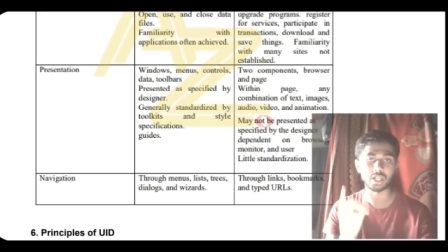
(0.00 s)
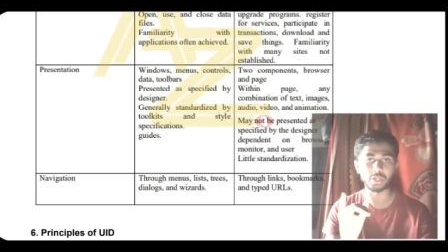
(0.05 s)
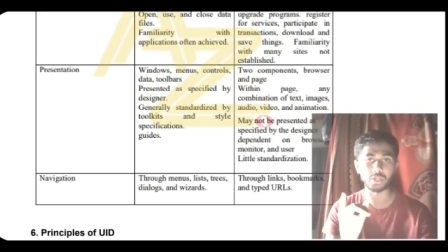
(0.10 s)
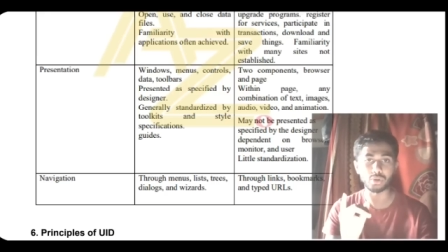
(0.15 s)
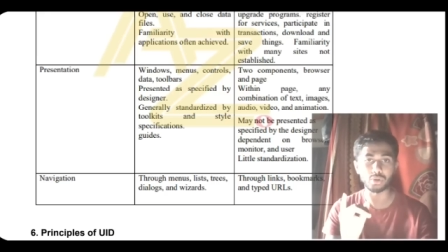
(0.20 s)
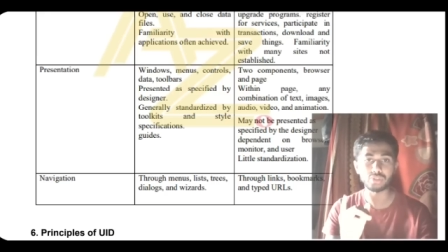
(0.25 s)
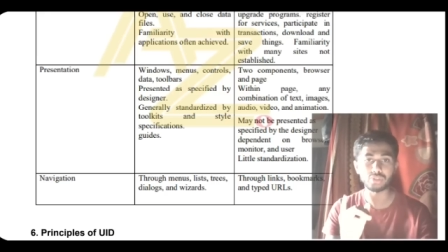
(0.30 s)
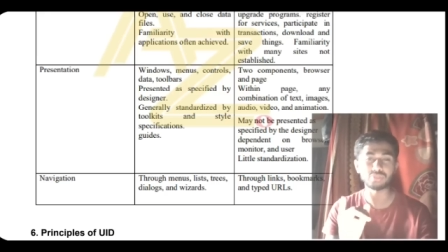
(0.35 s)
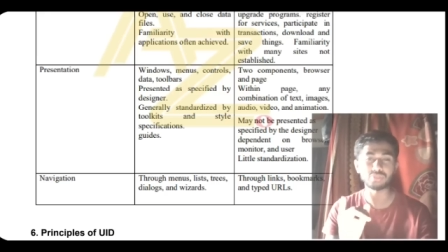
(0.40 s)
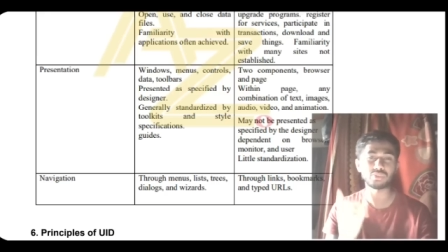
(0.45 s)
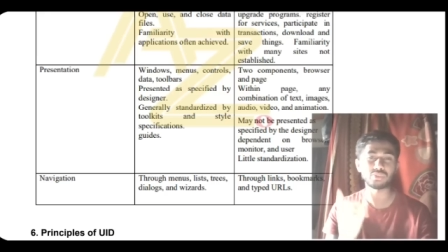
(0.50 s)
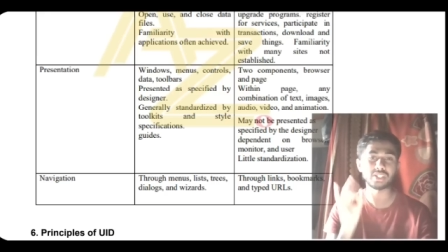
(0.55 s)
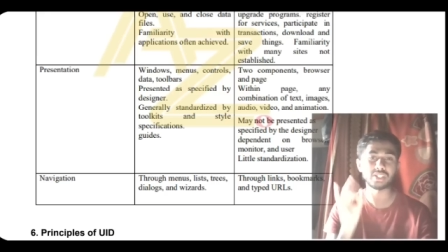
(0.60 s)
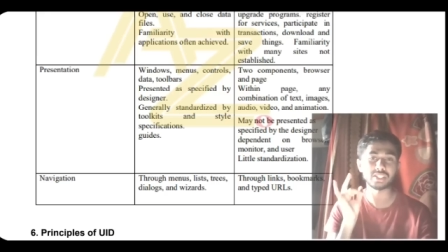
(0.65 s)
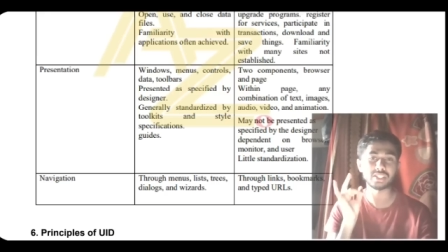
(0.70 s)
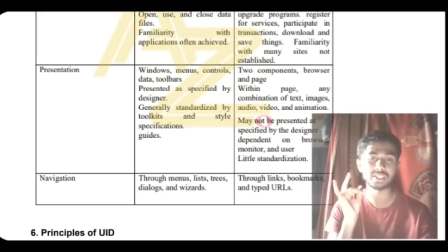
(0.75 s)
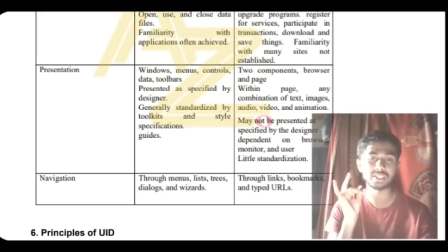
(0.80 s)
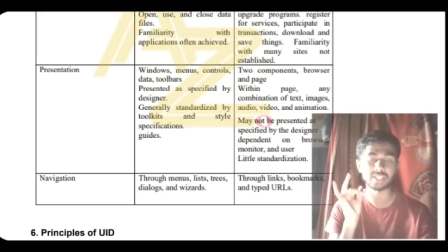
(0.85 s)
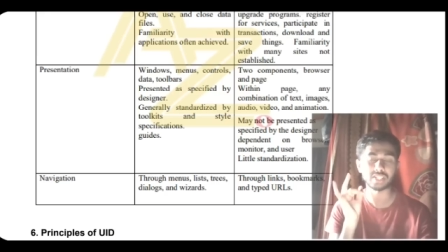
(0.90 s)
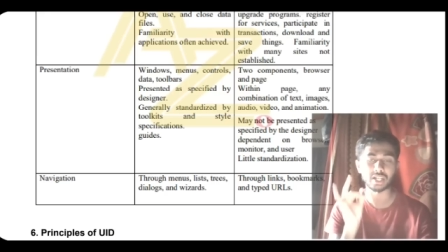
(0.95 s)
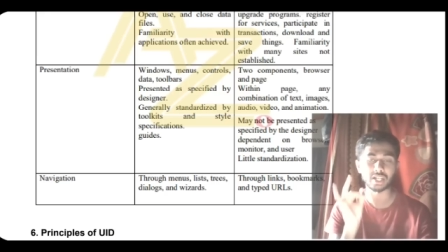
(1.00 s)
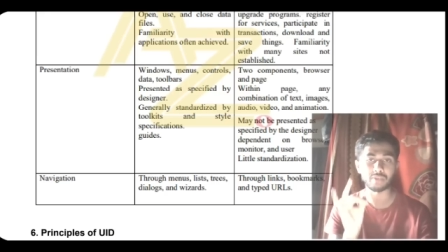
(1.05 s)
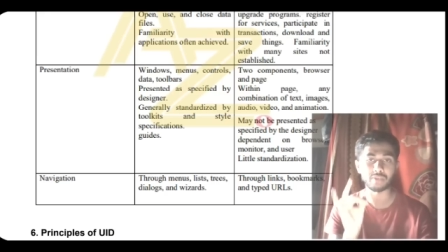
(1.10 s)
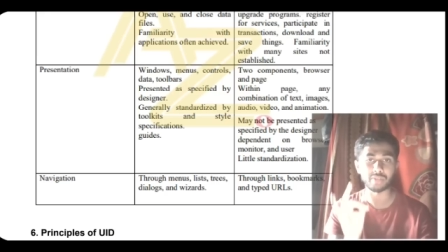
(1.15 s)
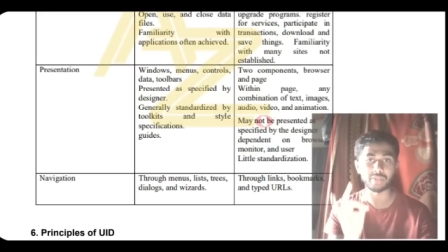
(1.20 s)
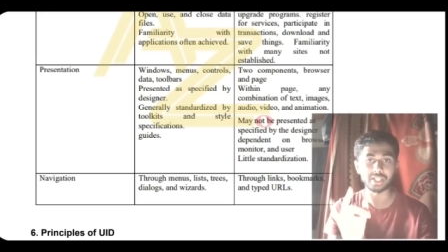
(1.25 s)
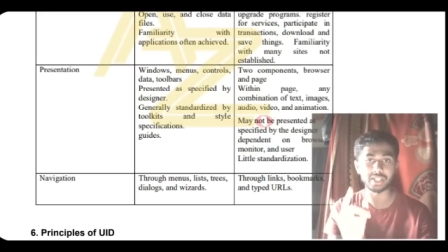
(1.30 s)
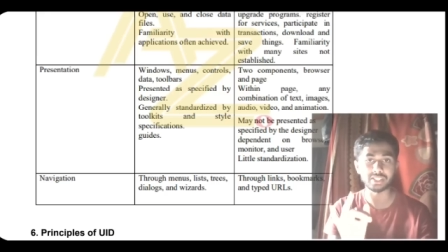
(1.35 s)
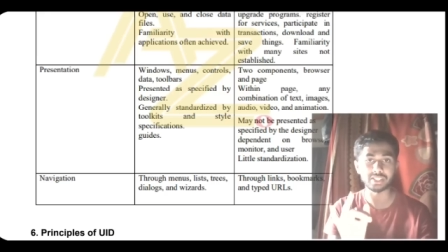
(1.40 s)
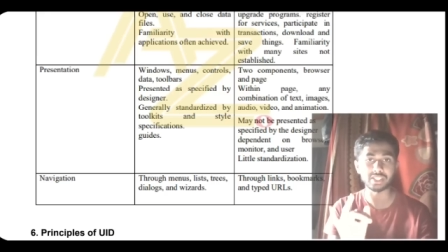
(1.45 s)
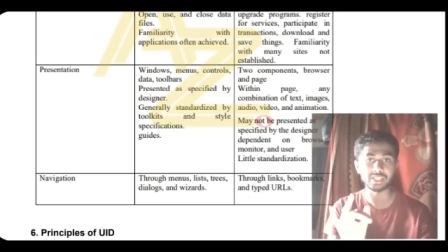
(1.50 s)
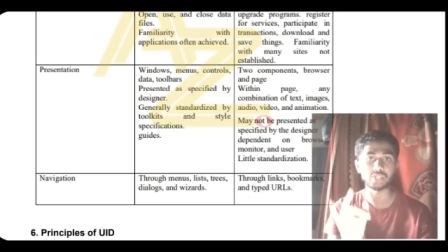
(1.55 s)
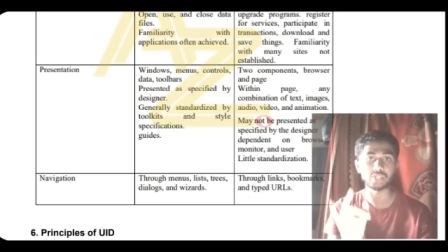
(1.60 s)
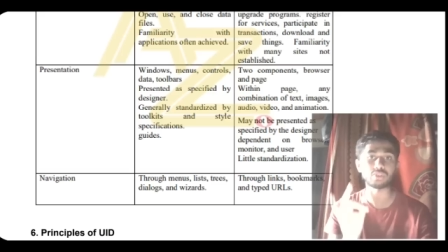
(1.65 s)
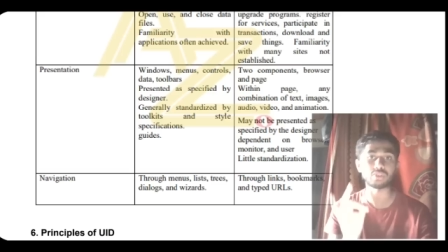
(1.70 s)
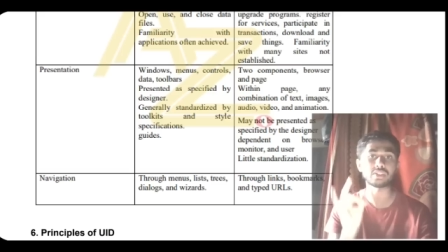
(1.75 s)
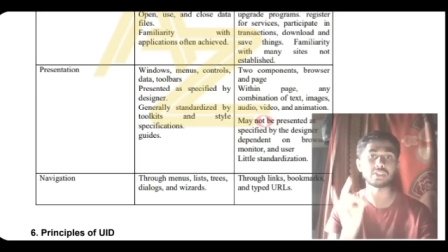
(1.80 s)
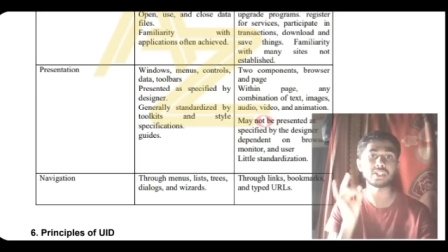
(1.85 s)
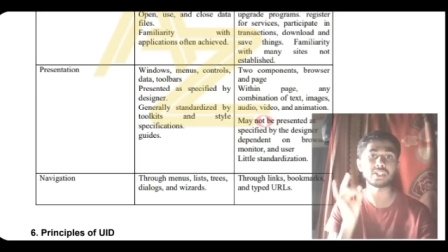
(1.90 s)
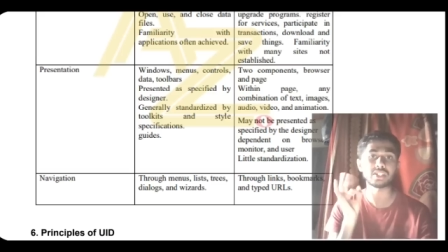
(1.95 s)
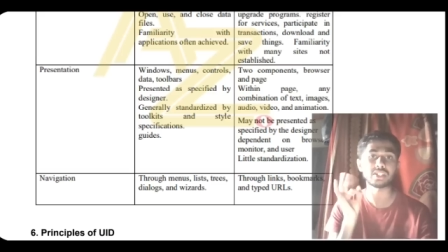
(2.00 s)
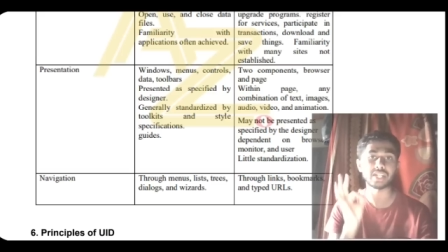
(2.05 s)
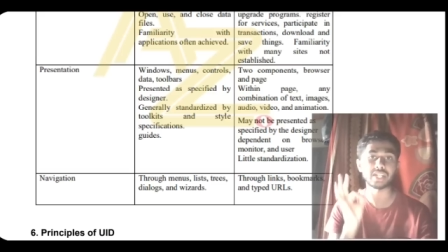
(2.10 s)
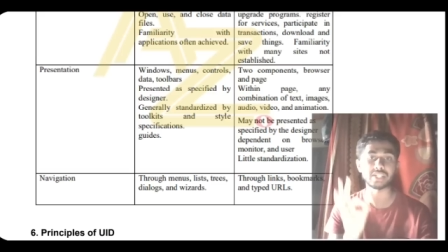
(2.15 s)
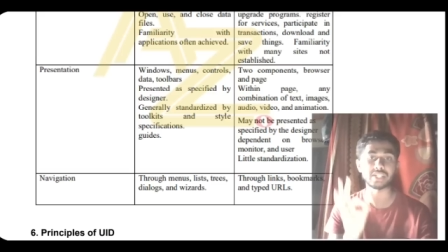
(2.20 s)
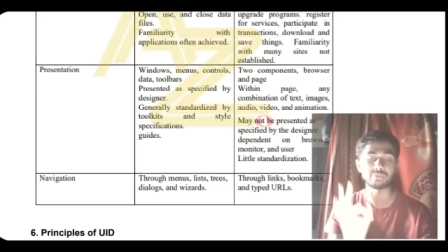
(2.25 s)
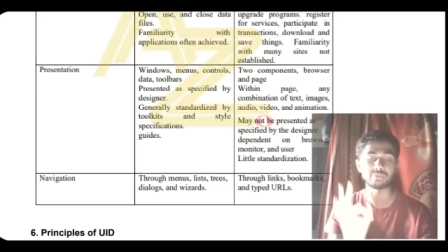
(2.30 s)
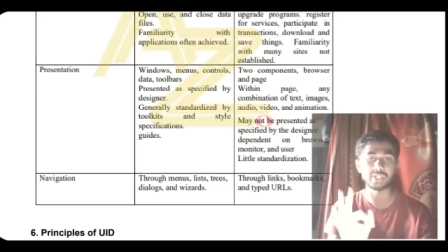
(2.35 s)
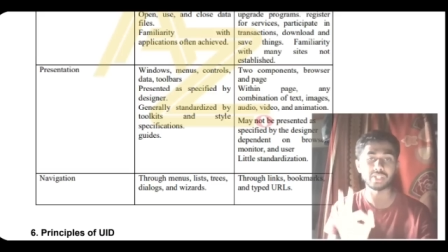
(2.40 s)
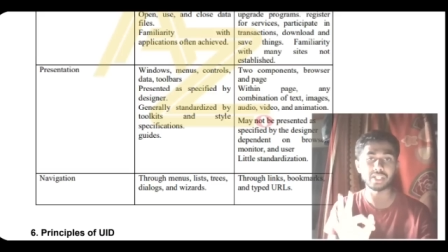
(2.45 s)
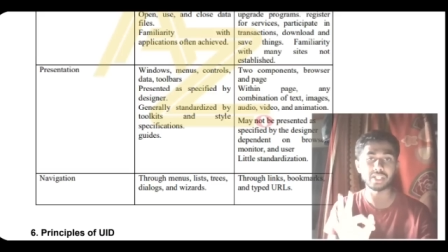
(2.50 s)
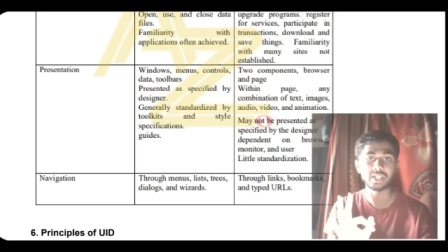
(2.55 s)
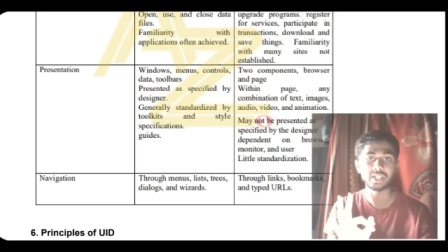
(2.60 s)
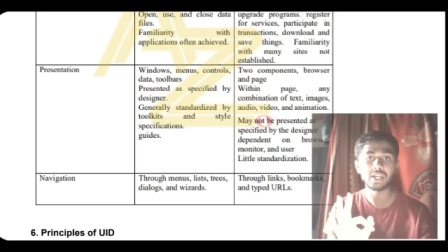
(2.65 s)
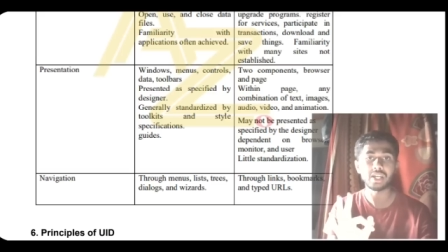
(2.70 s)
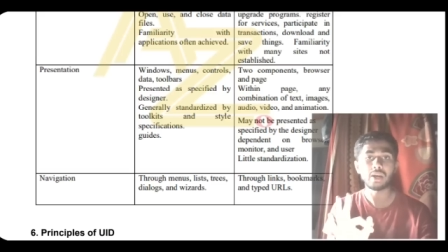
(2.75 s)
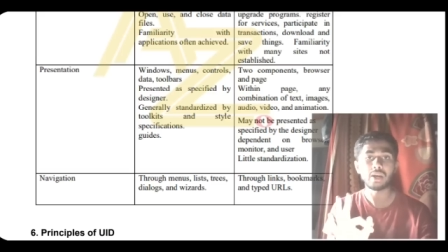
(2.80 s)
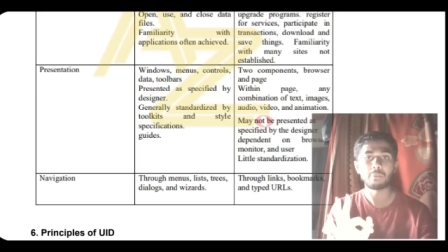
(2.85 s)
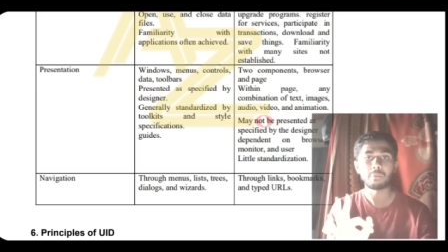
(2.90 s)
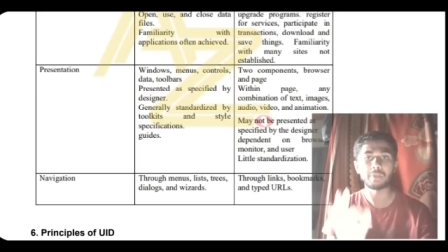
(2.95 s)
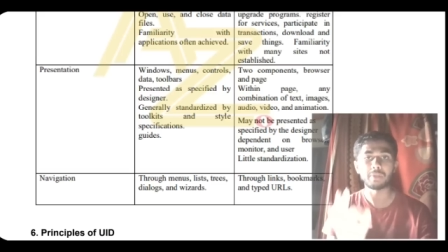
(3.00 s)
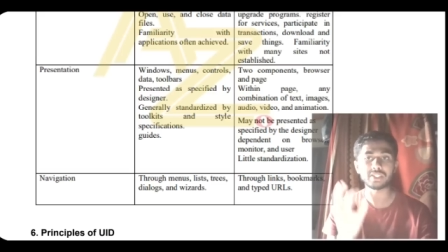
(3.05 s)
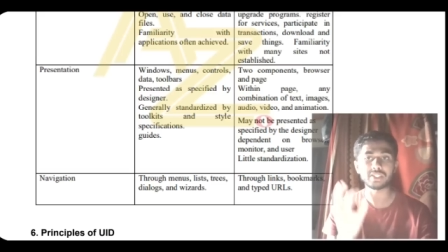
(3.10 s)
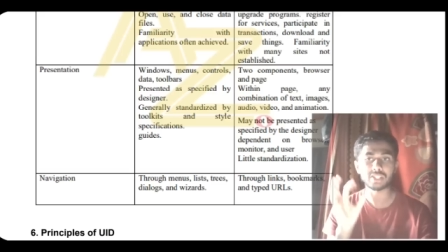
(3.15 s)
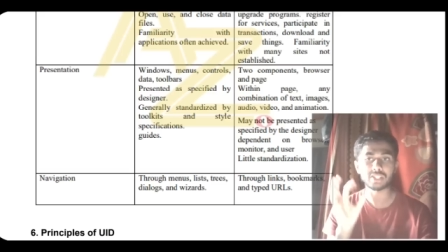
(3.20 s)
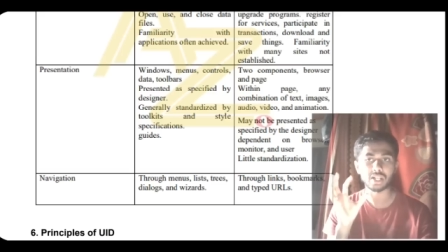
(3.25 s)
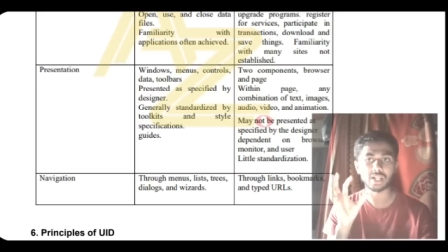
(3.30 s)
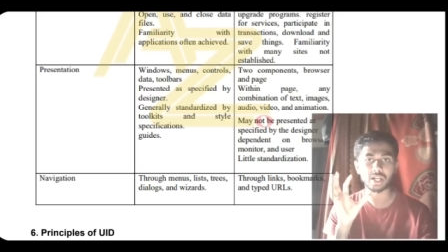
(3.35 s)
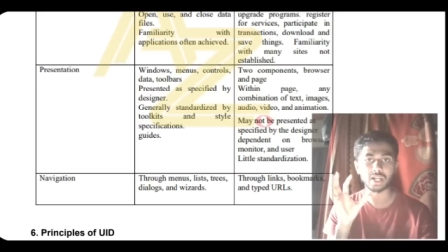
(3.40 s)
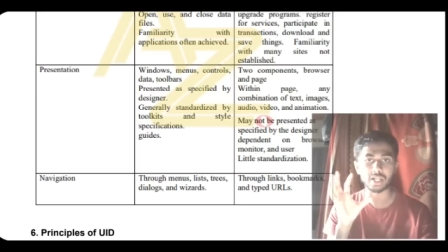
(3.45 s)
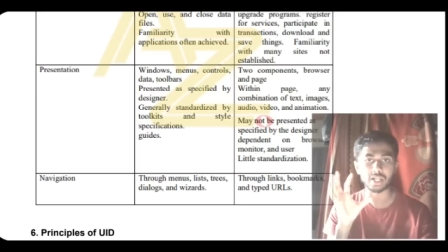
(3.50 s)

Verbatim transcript: not useful it is a very insecure thing it has very much uh,